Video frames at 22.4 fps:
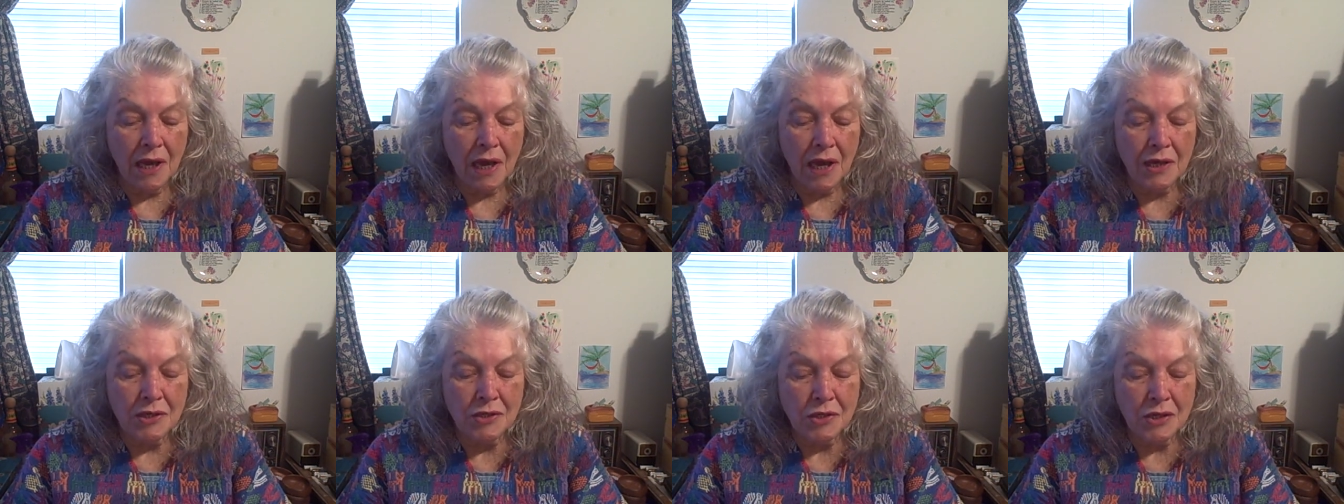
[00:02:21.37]

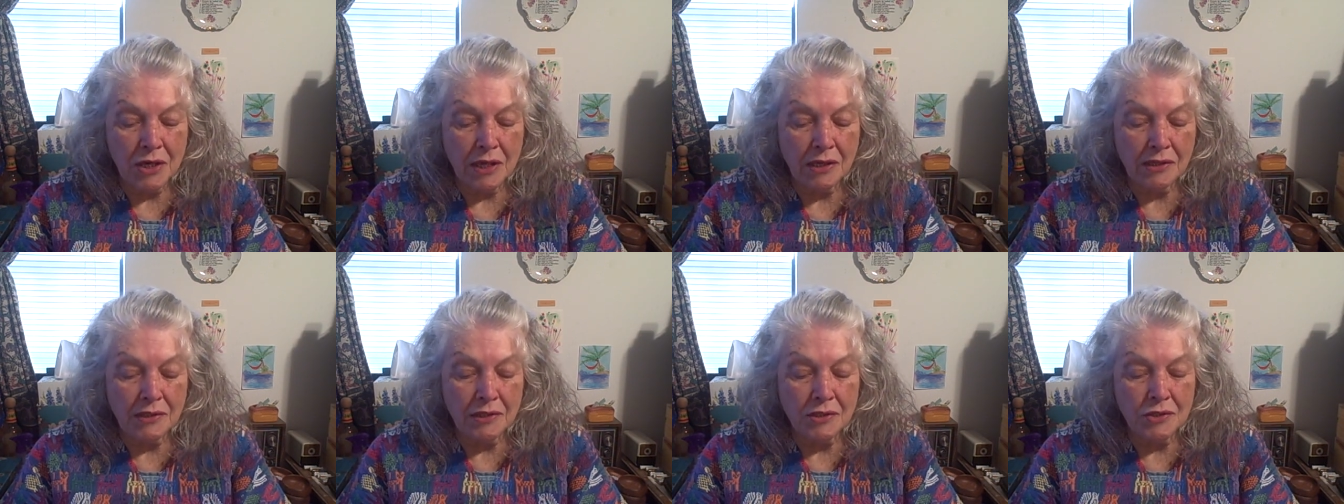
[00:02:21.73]
a
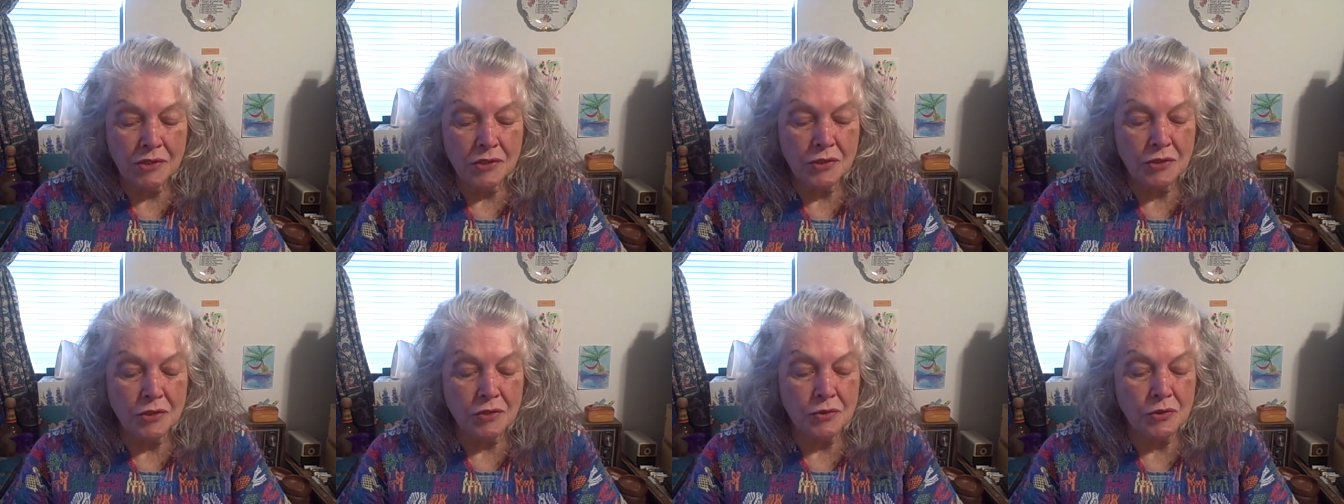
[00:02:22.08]

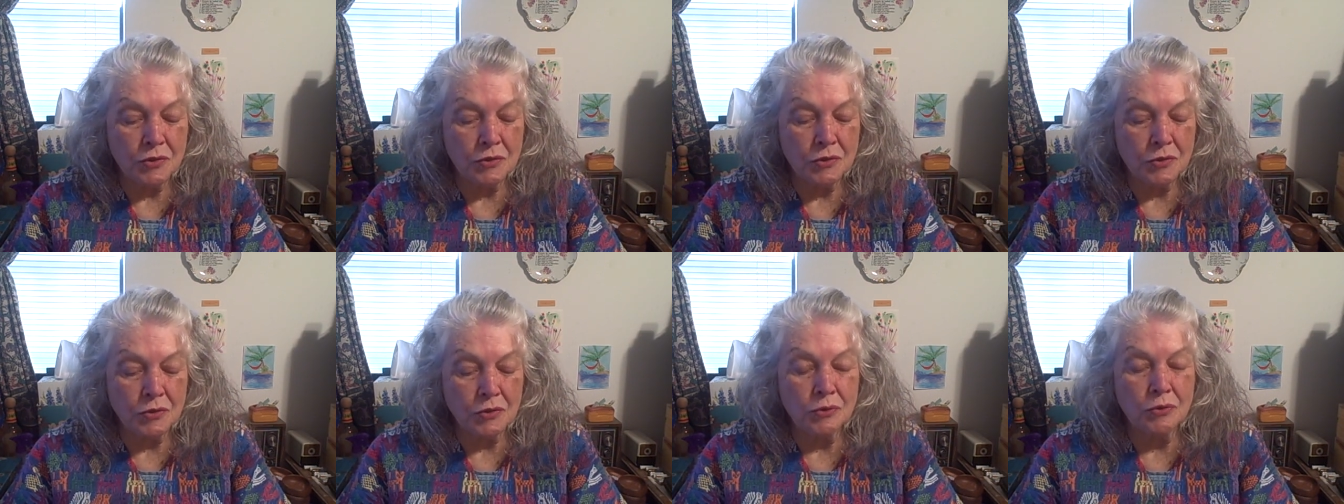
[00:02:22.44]
challenge to the
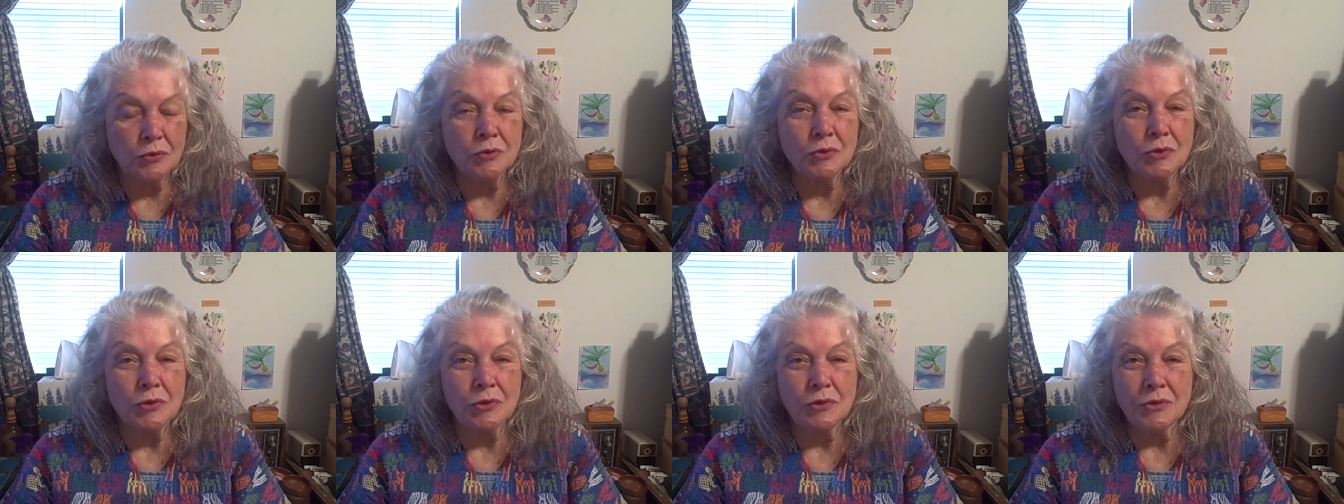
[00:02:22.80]
true
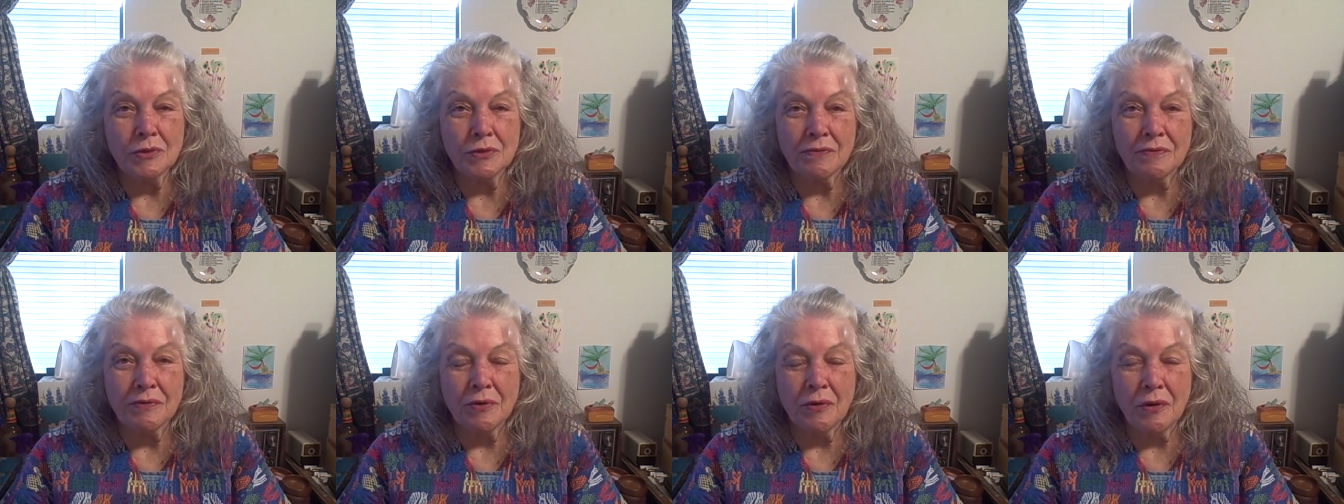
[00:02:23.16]
Church
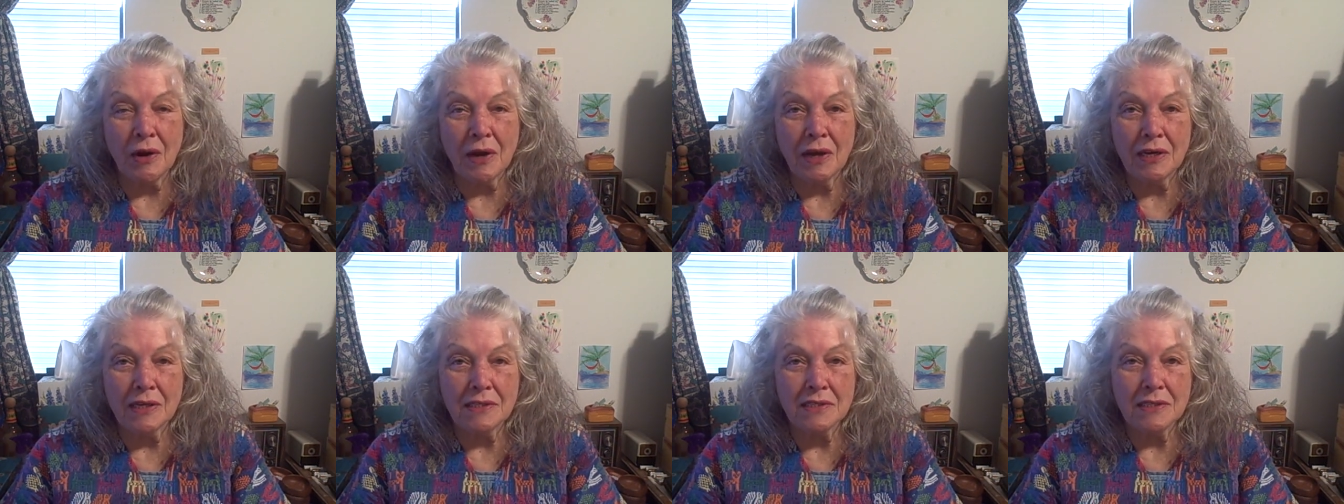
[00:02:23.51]
of
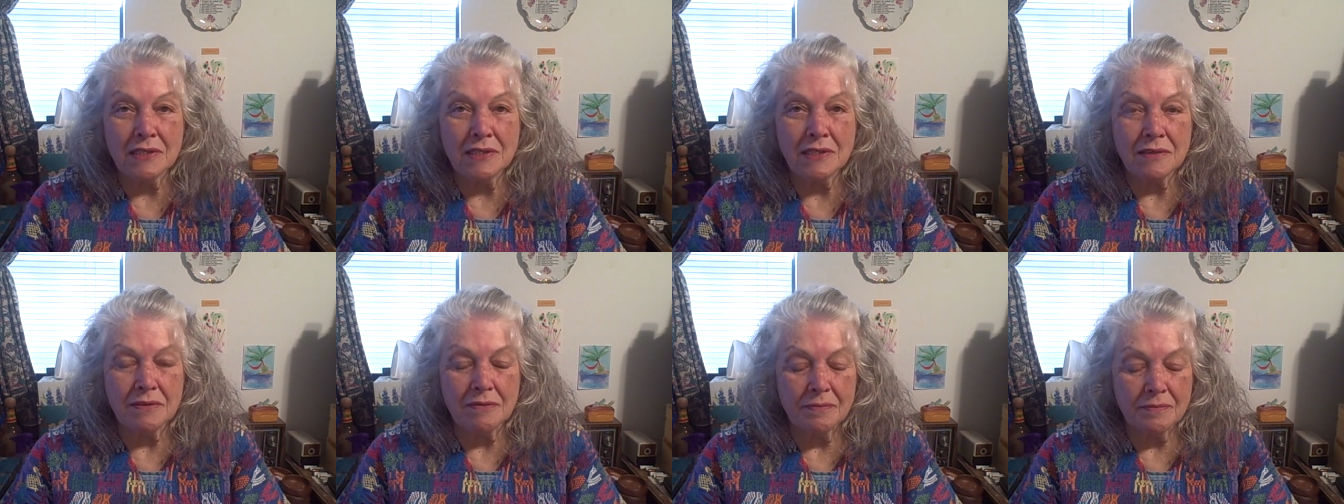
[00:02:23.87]

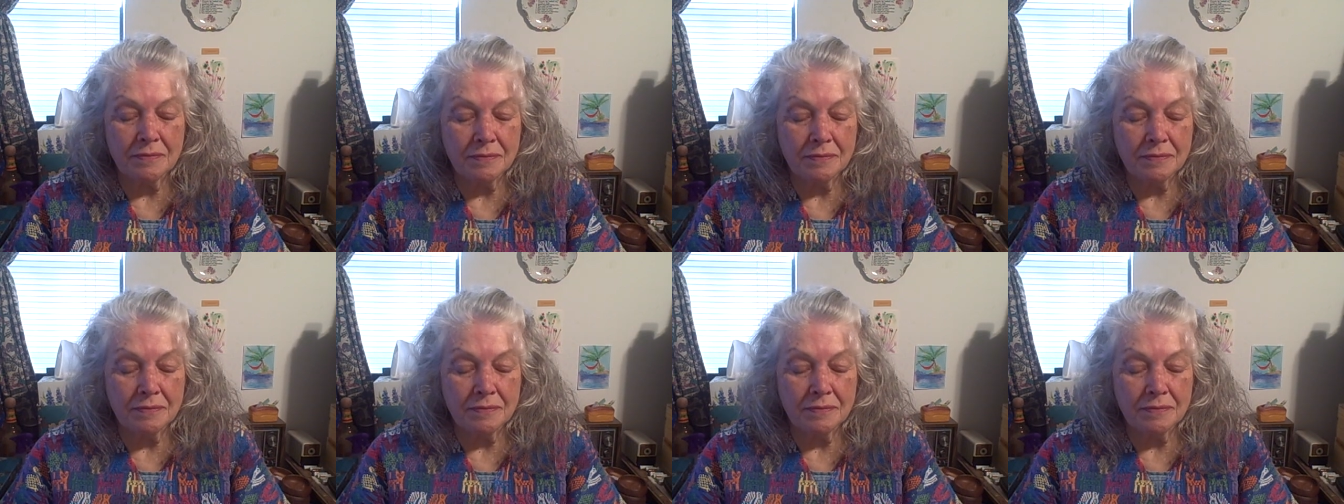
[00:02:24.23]
Christ.